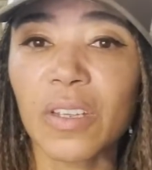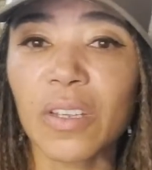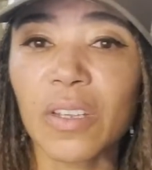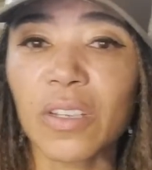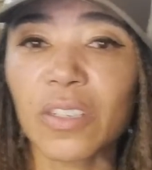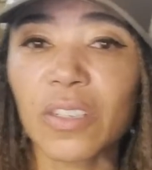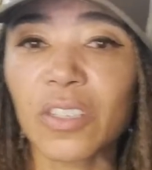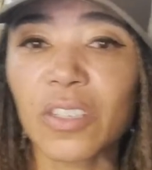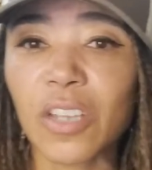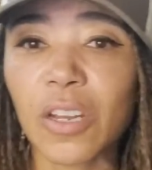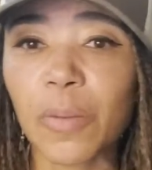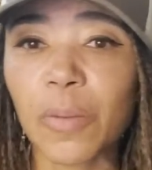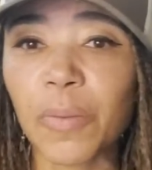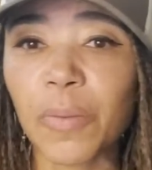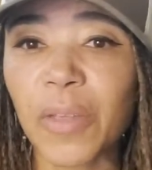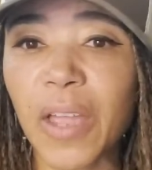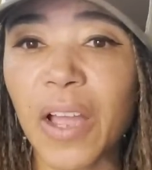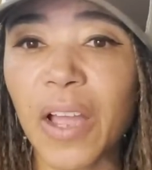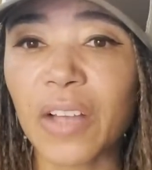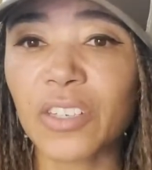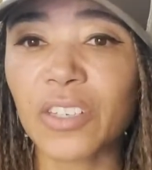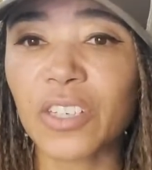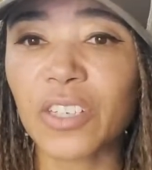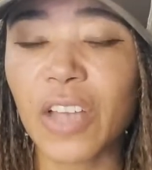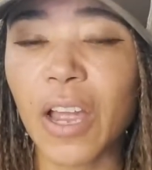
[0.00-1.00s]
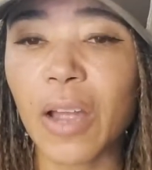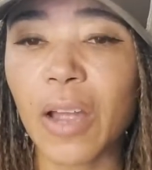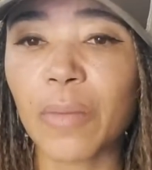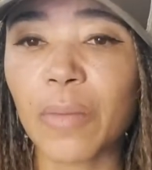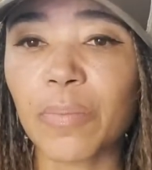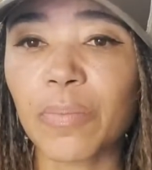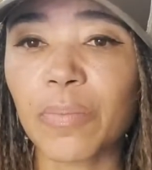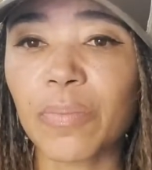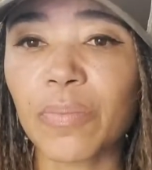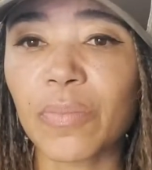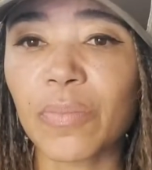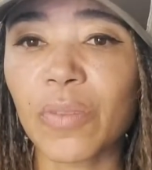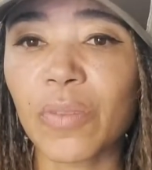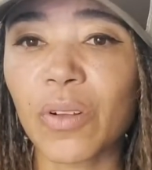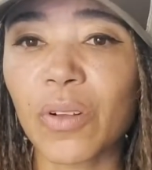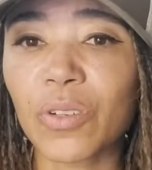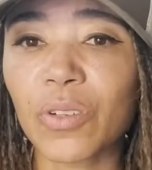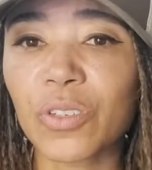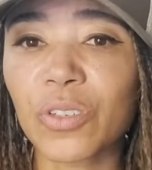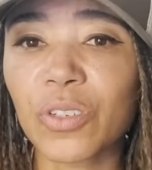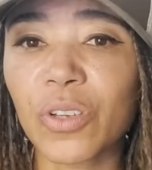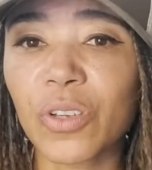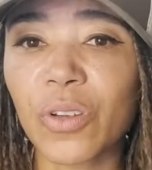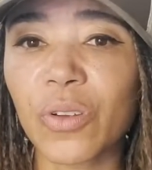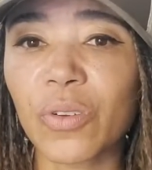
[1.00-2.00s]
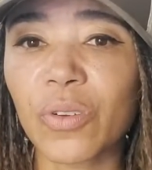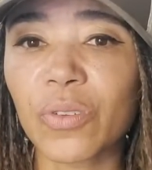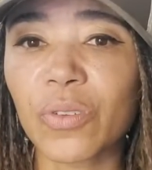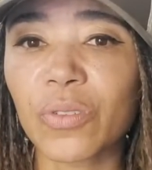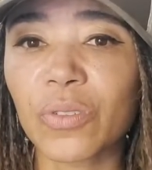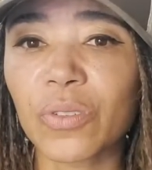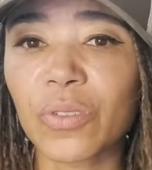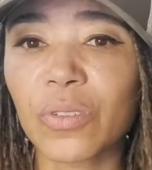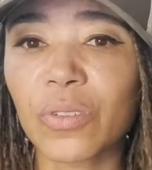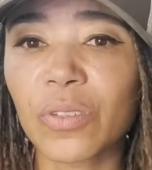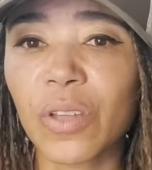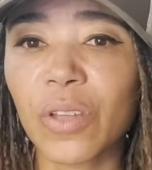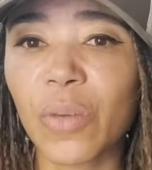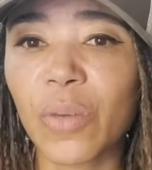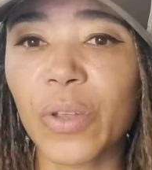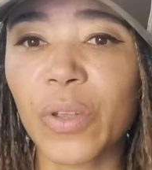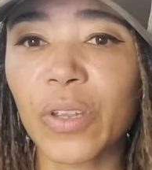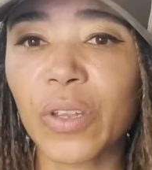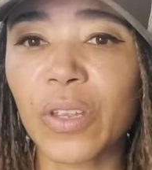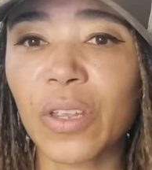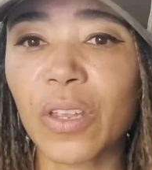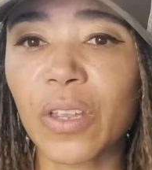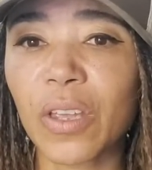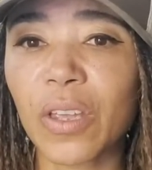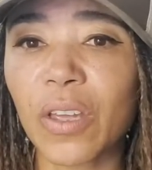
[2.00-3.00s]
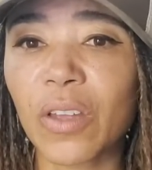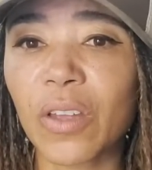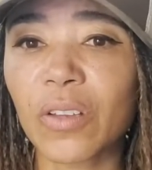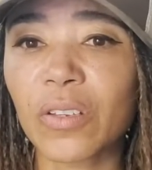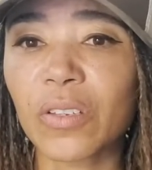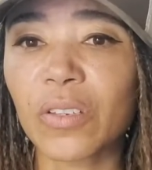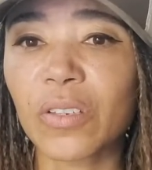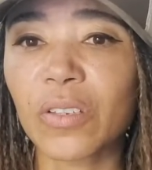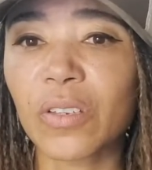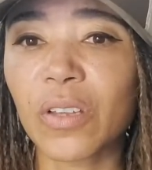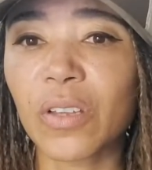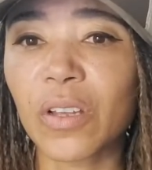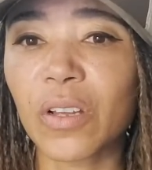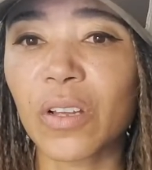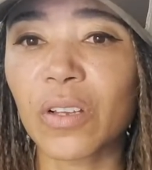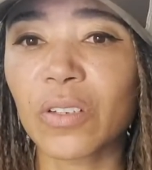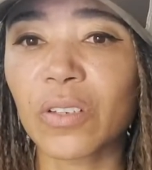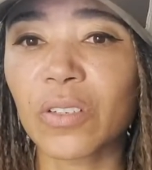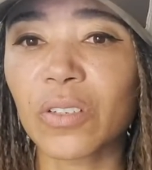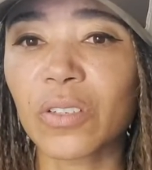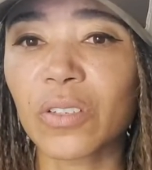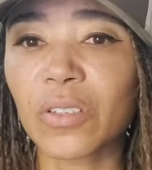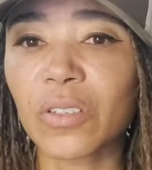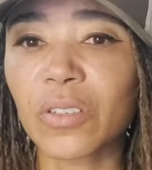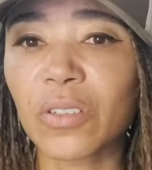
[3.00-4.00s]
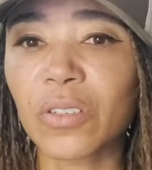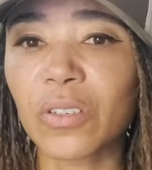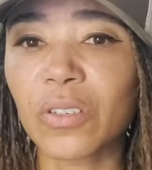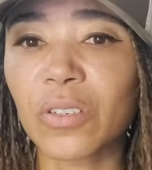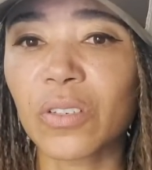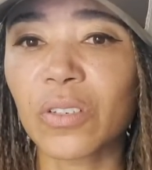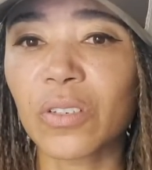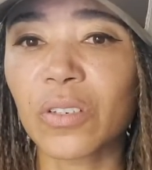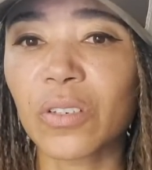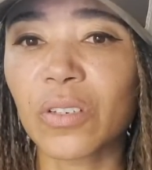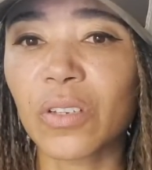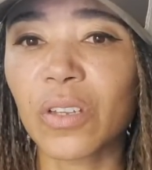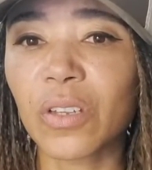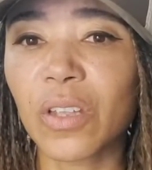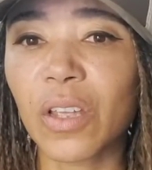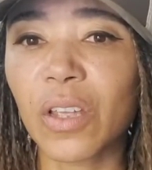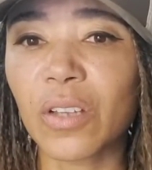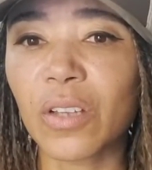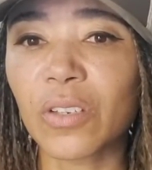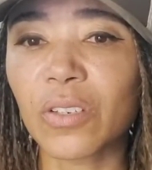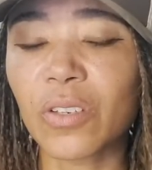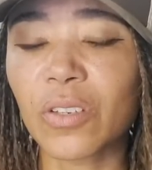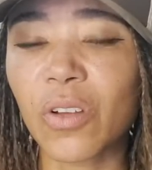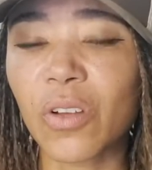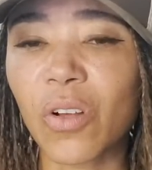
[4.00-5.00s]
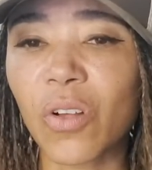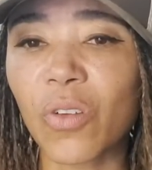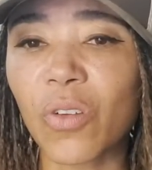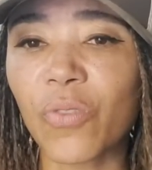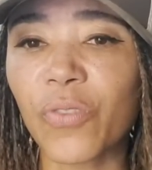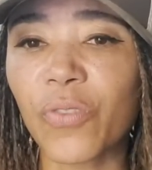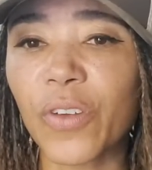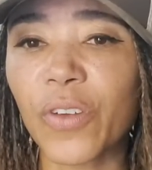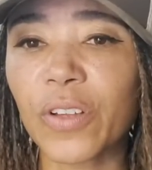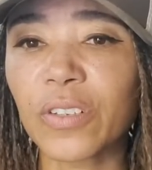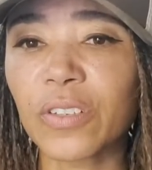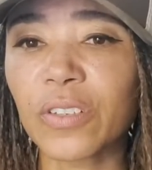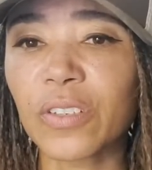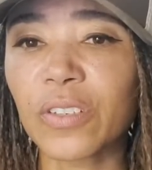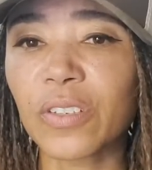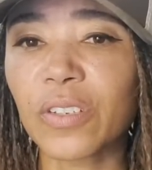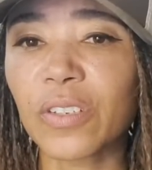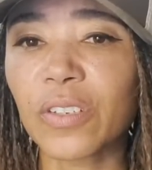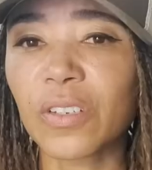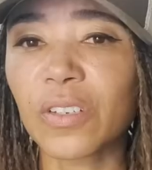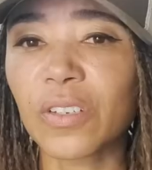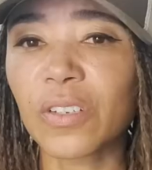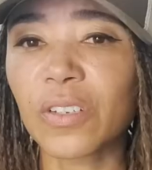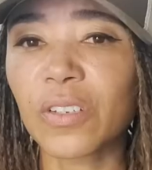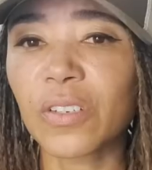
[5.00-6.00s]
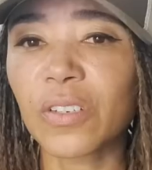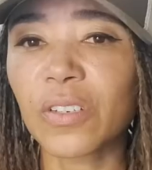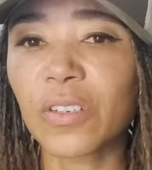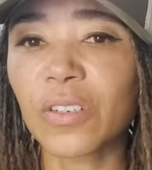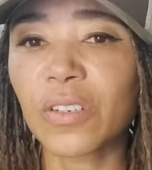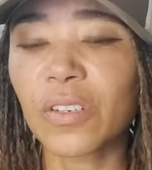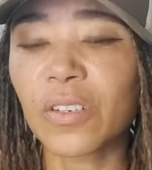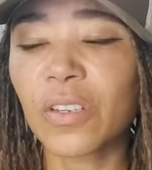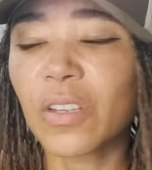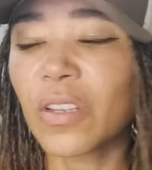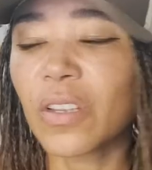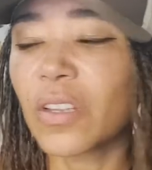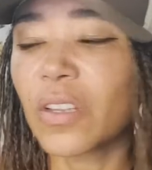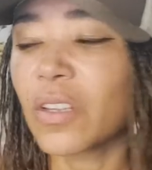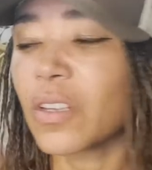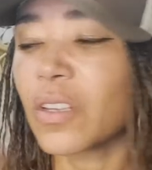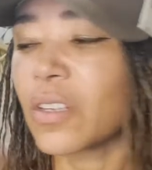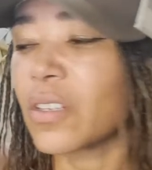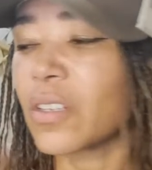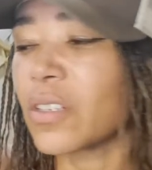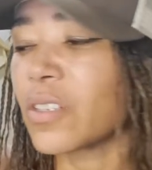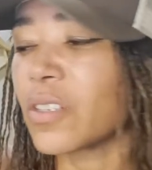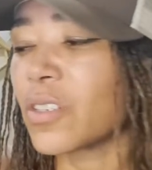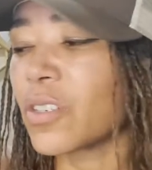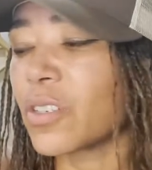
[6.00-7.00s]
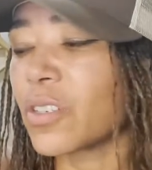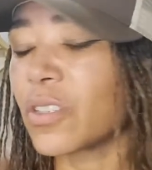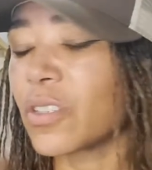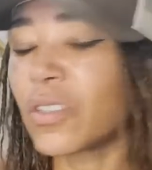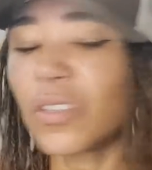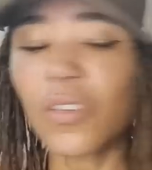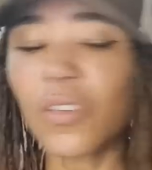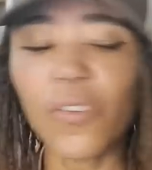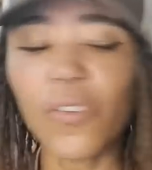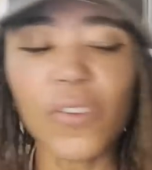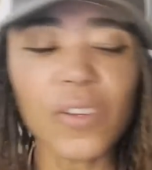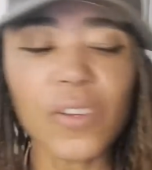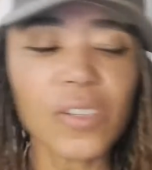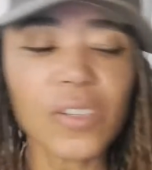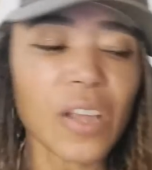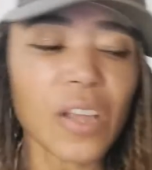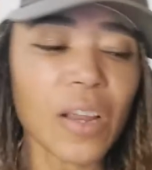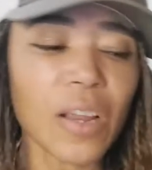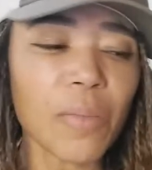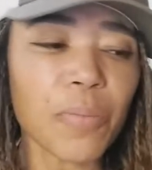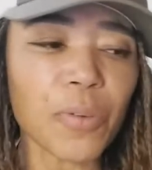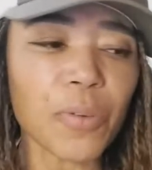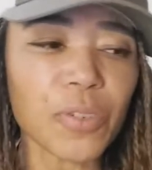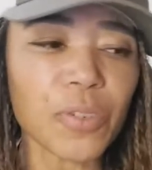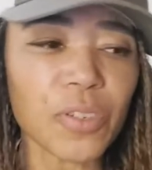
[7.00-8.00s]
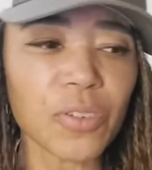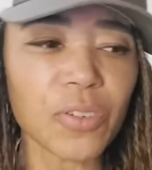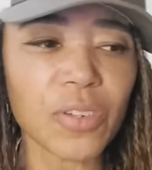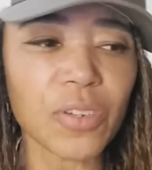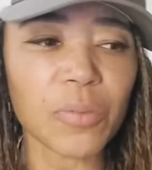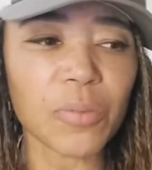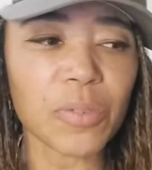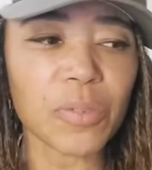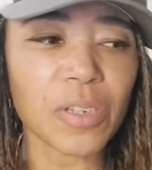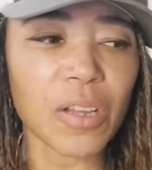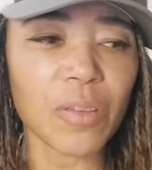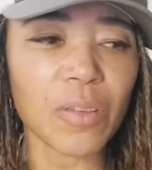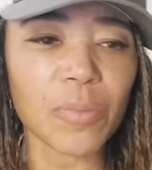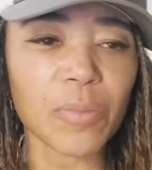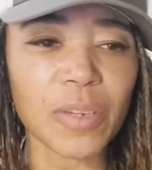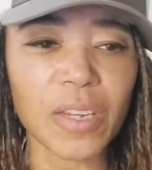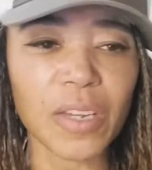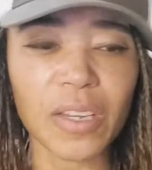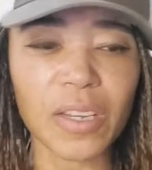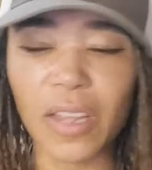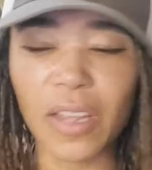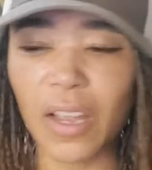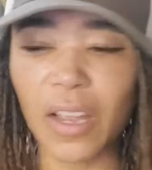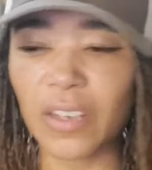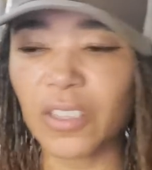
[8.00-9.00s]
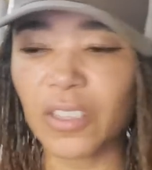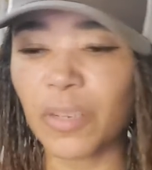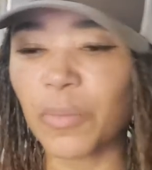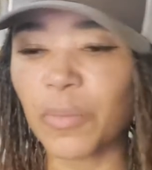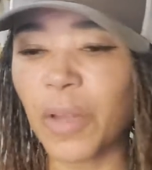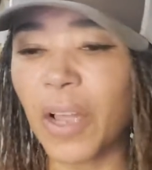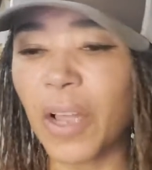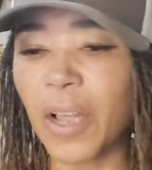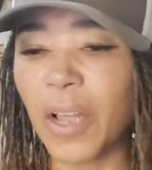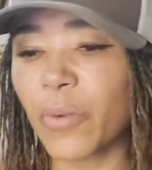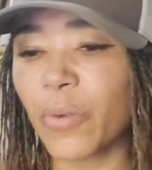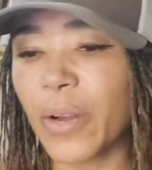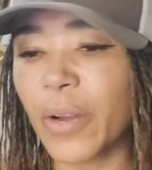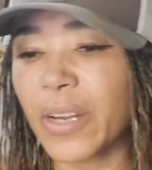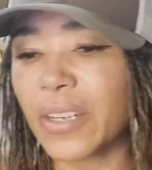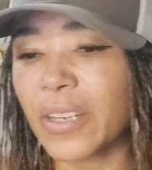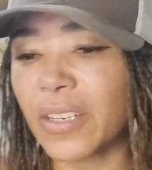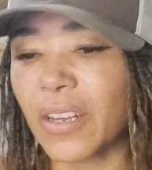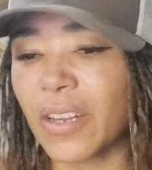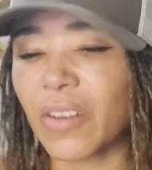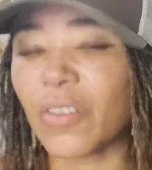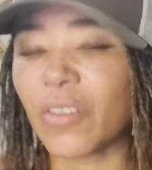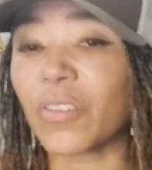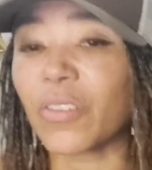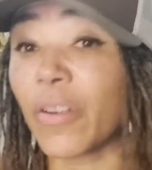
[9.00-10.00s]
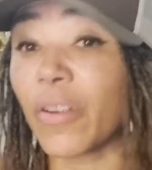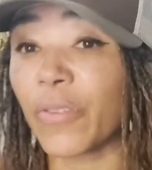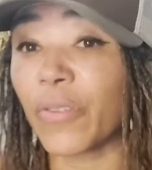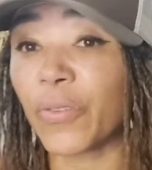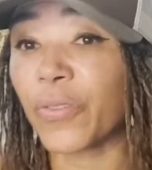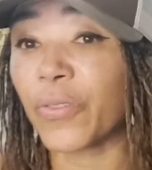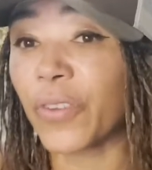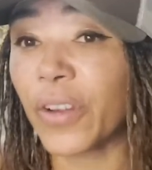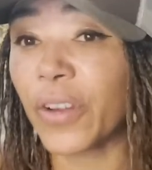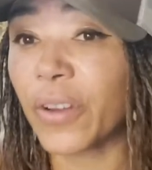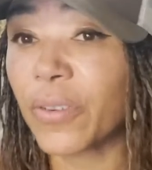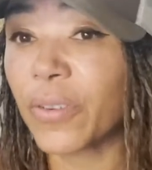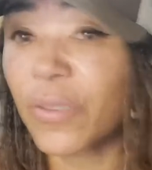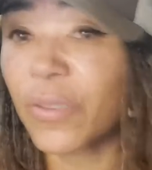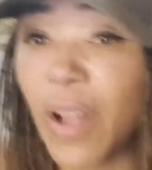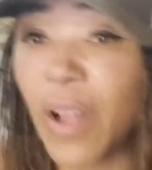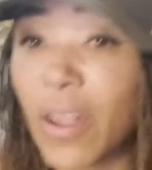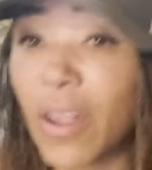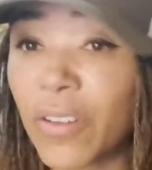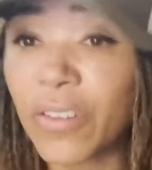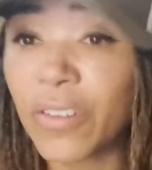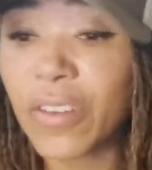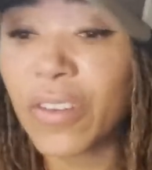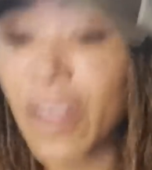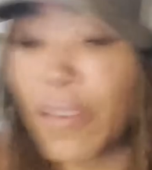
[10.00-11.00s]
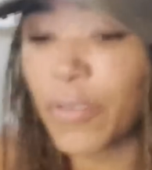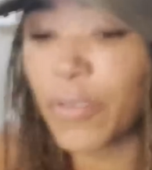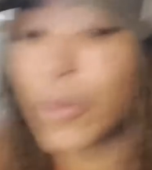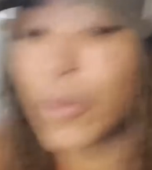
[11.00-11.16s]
Set up Cash App also. That way you can get, uh, get tall funds. You're the second person who keeps telling me to get Cash App. I gotta write it down. I'll never forget. I'll never